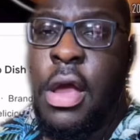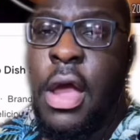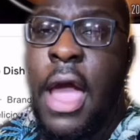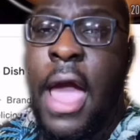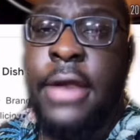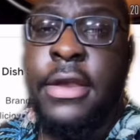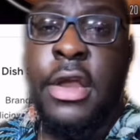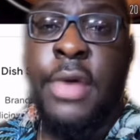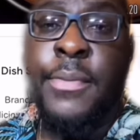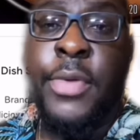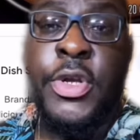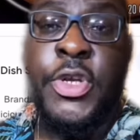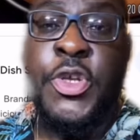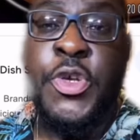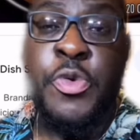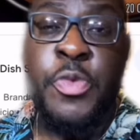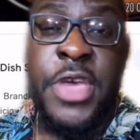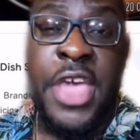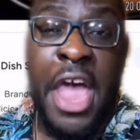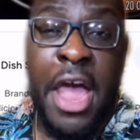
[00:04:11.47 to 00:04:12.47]
At number
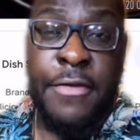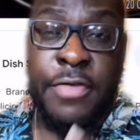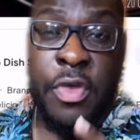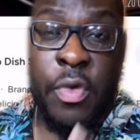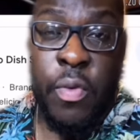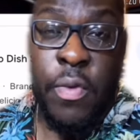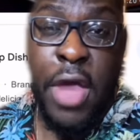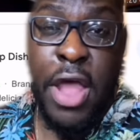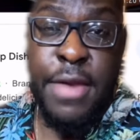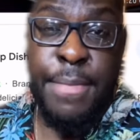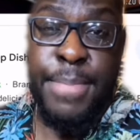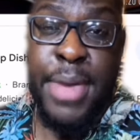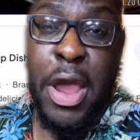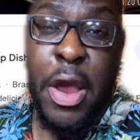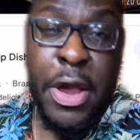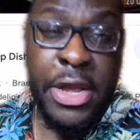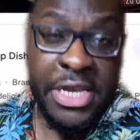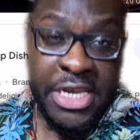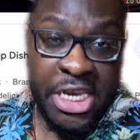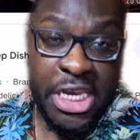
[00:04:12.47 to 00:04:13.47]
two, we have the Red
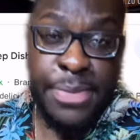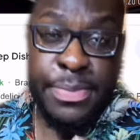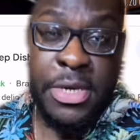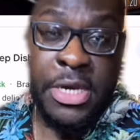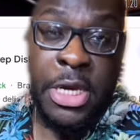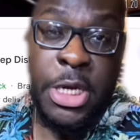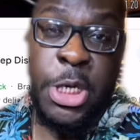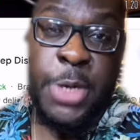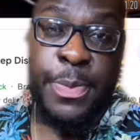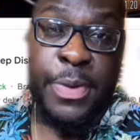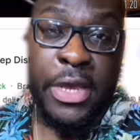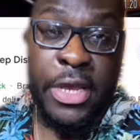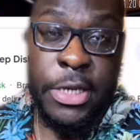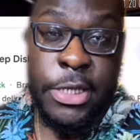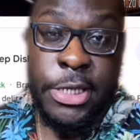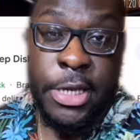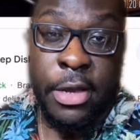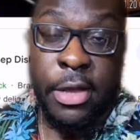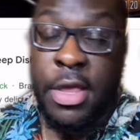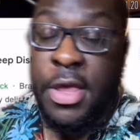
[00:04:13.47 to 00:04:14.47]
Baron Deep Dish
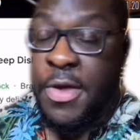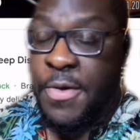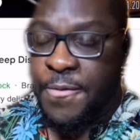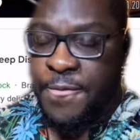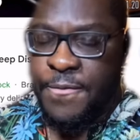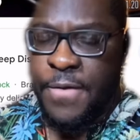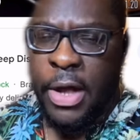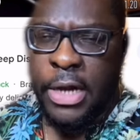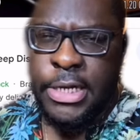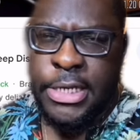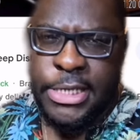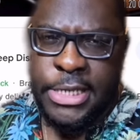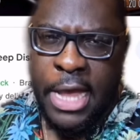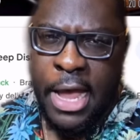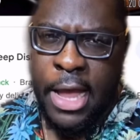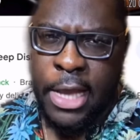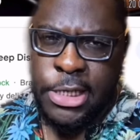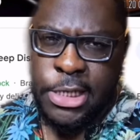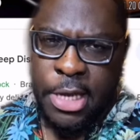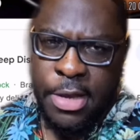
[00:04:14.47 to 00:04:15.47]
Pizza.
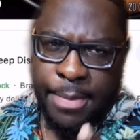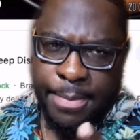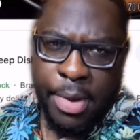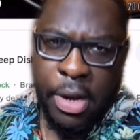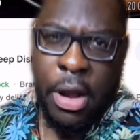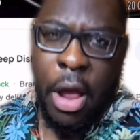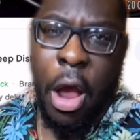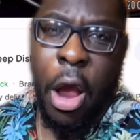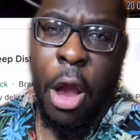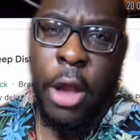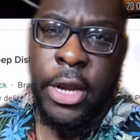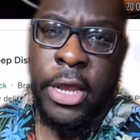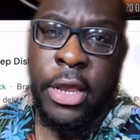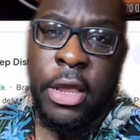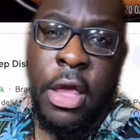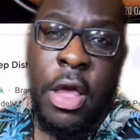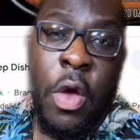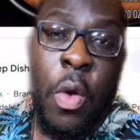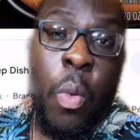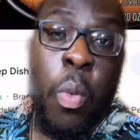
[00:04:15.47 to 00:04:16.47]
Fun-sized, but hearty.
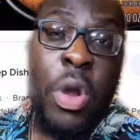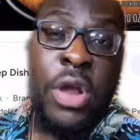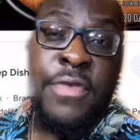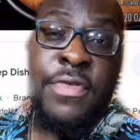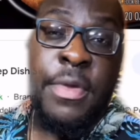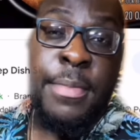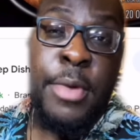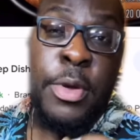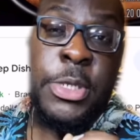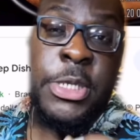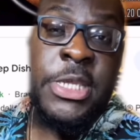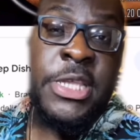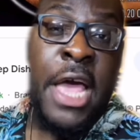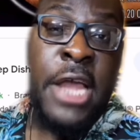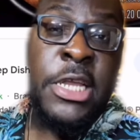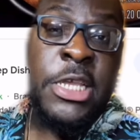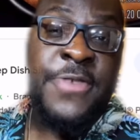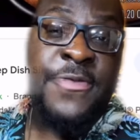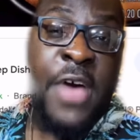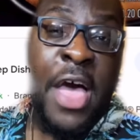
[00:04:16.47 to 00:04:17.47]
One of the most
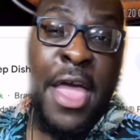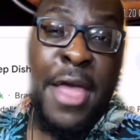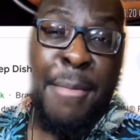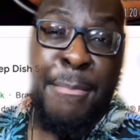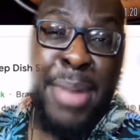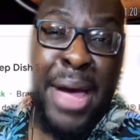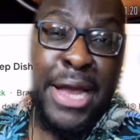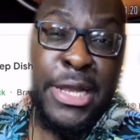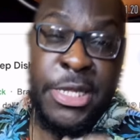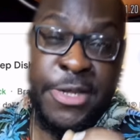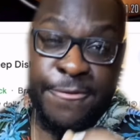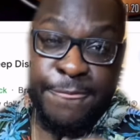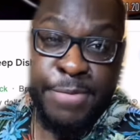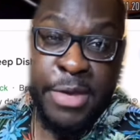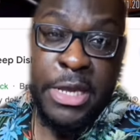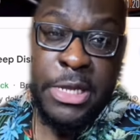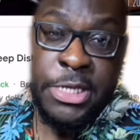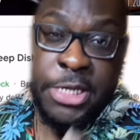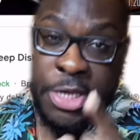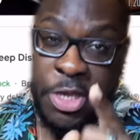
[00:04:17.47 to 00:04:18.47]
satisfying bites of
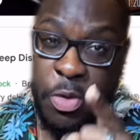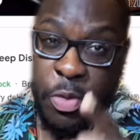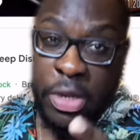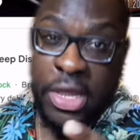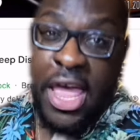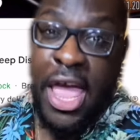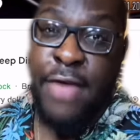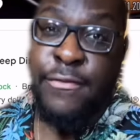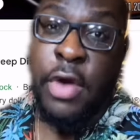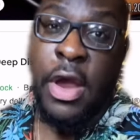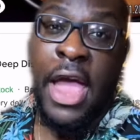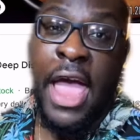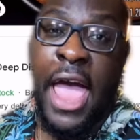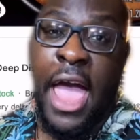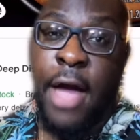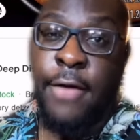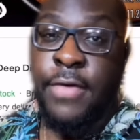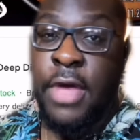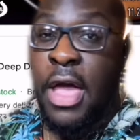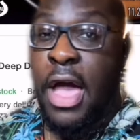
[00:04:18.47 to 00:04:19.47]
pizza you will ever
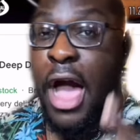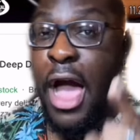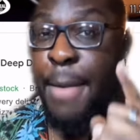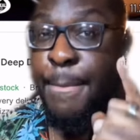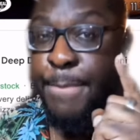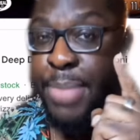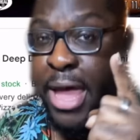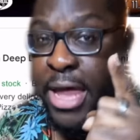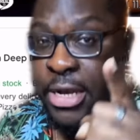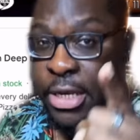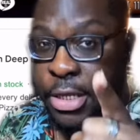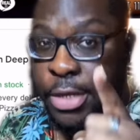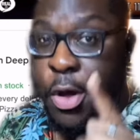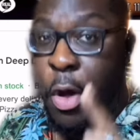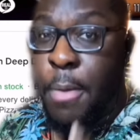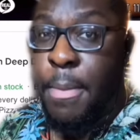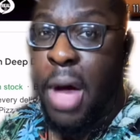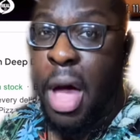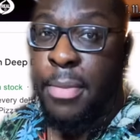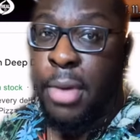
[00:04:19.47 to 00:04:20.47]
have. I bet
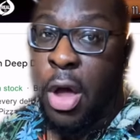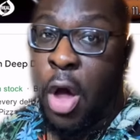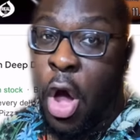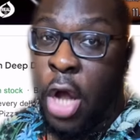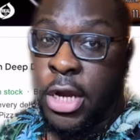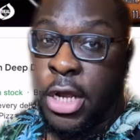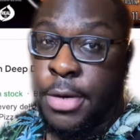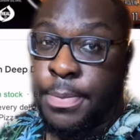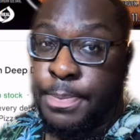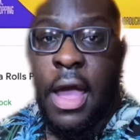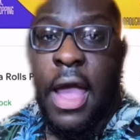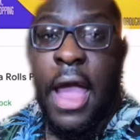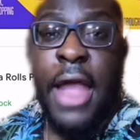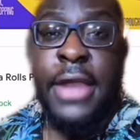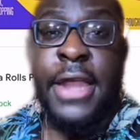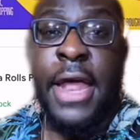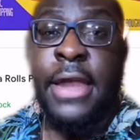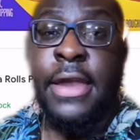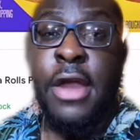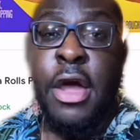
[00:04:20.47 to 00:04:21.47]
your mama on it.
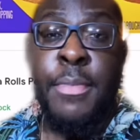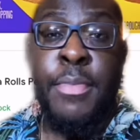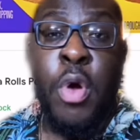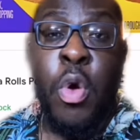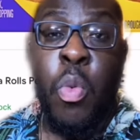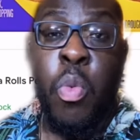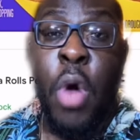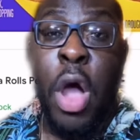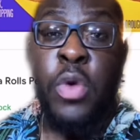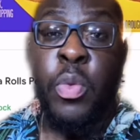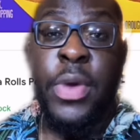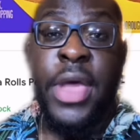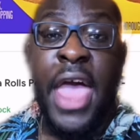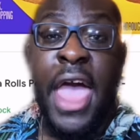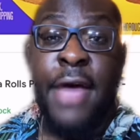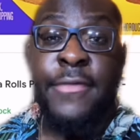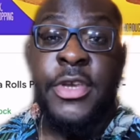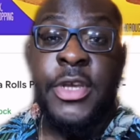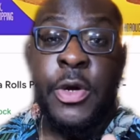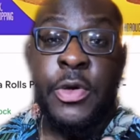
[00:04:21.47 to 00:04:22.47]
And at number one, we
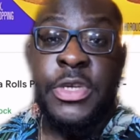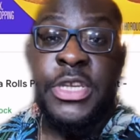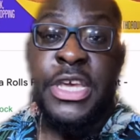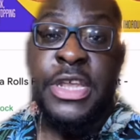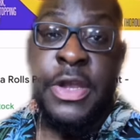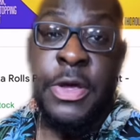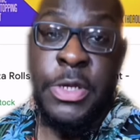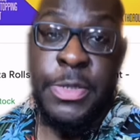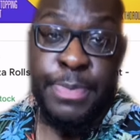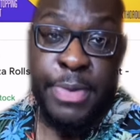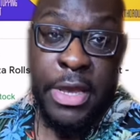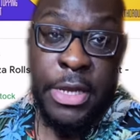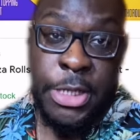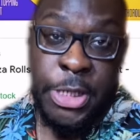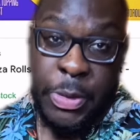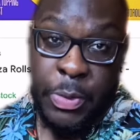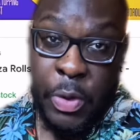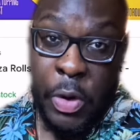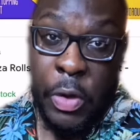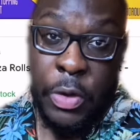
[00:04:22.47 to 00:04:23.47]
have Totino's
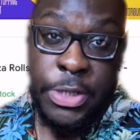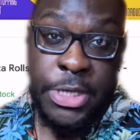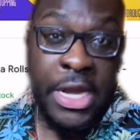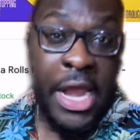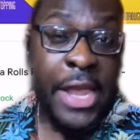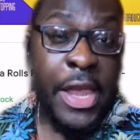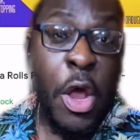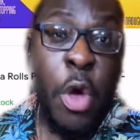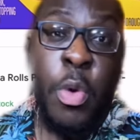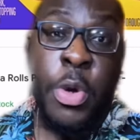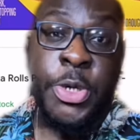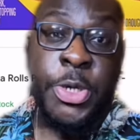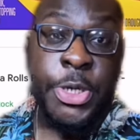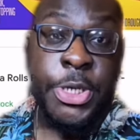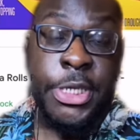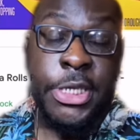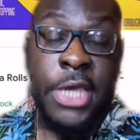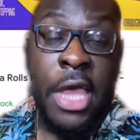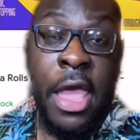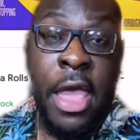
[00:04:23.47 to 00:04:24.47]
Pizza Rolls, and I know what you're
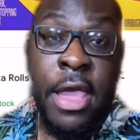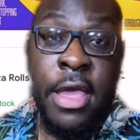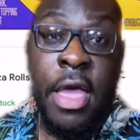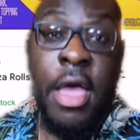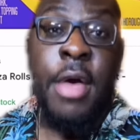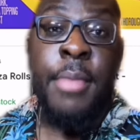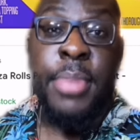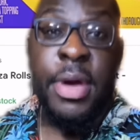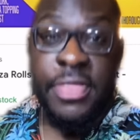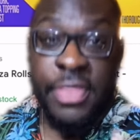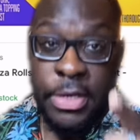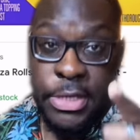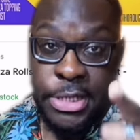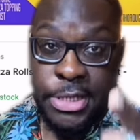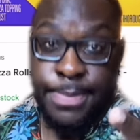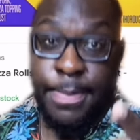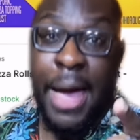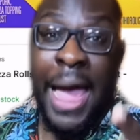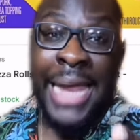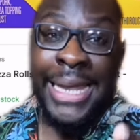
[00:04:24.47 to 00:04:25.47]
saying, but this
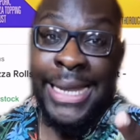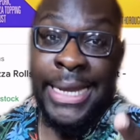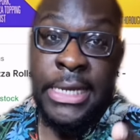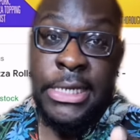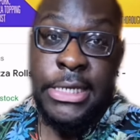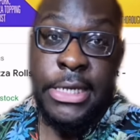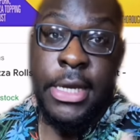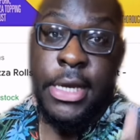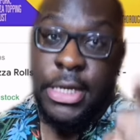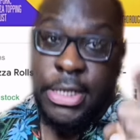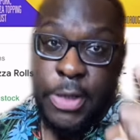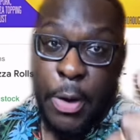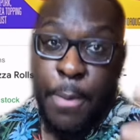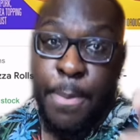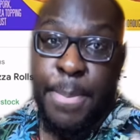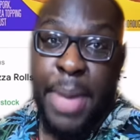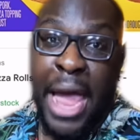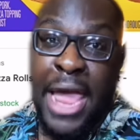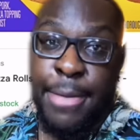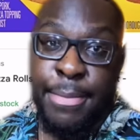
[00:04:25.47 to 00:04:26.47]
is my list, so
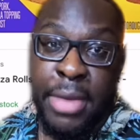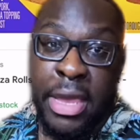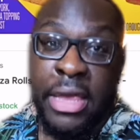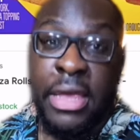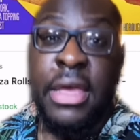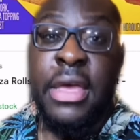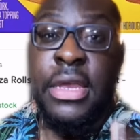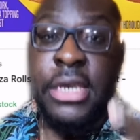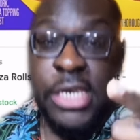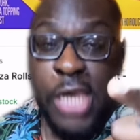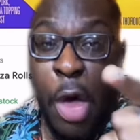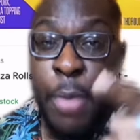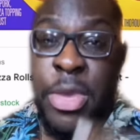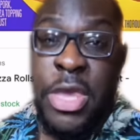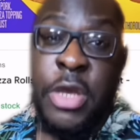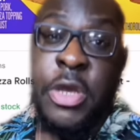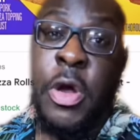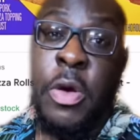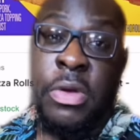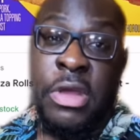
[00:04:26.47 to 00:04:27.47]
bite me. Tell me
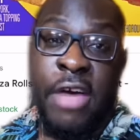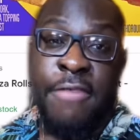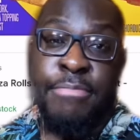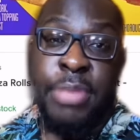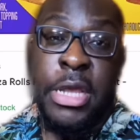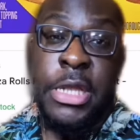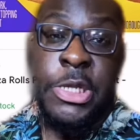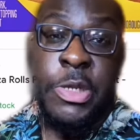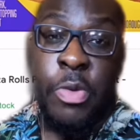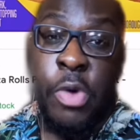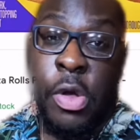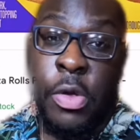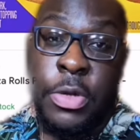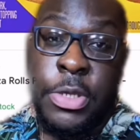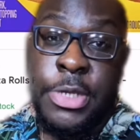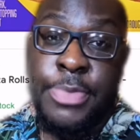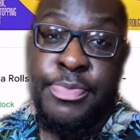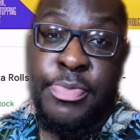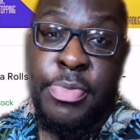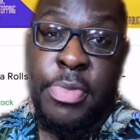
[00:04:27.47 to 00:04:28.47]
you don't love pizza
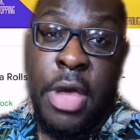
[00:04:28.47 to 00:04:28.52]
rolls.